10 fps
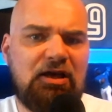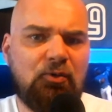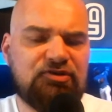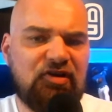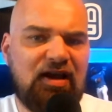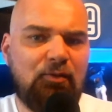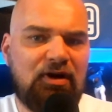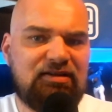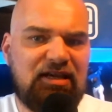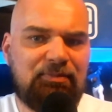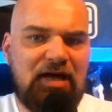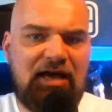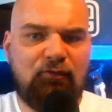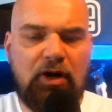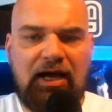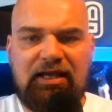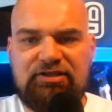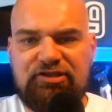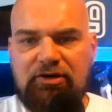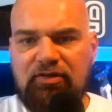Well, today I want to deep dive what I
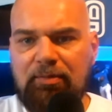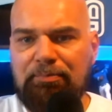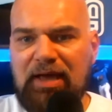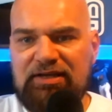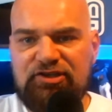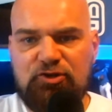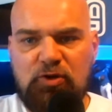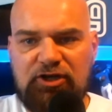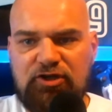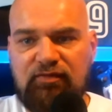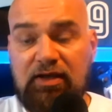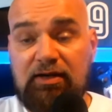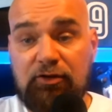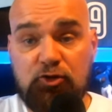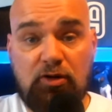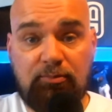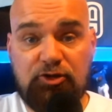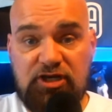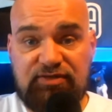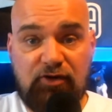consider the best stretch of hitting the Toronto Blue
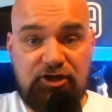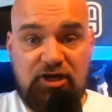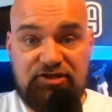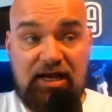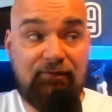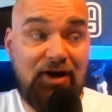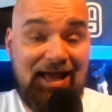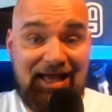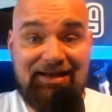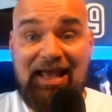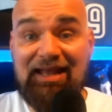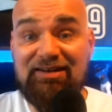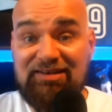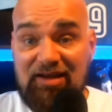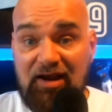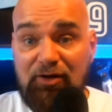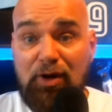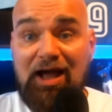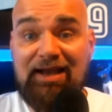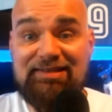Jays franchise ever had, and dare
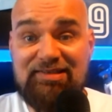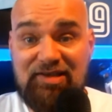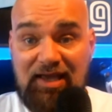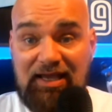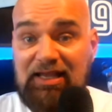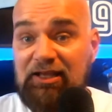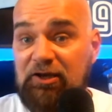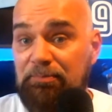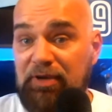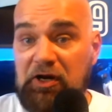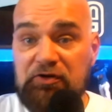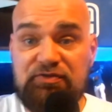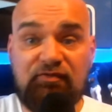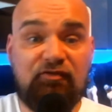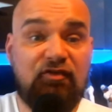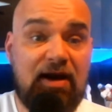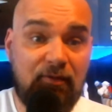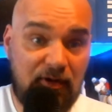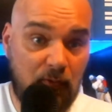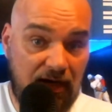I say it compares
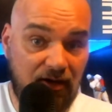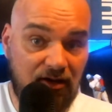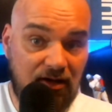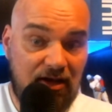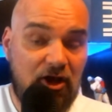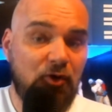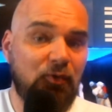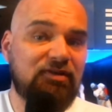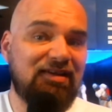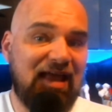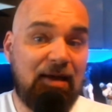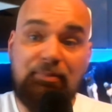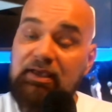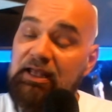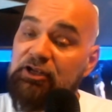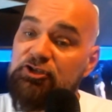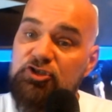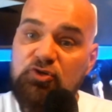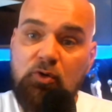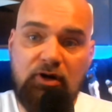very well with the epic and
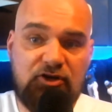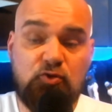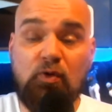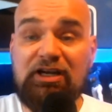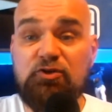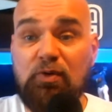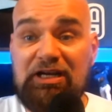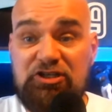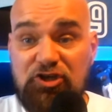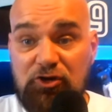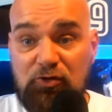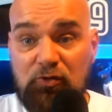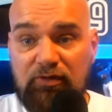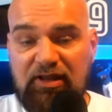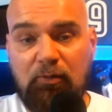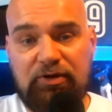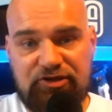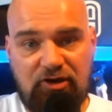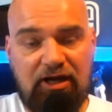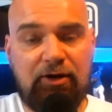historic 2022 that we
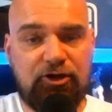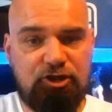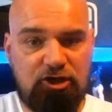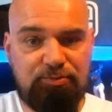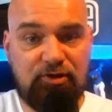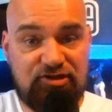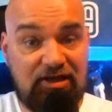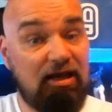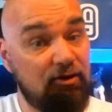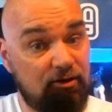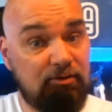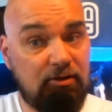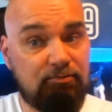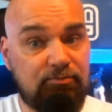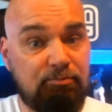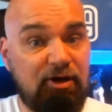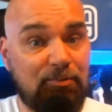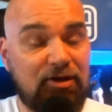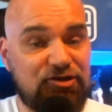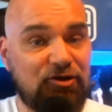saw Aaron Judge put together, mere
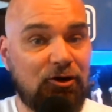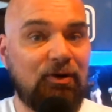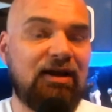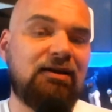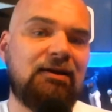months ago, right?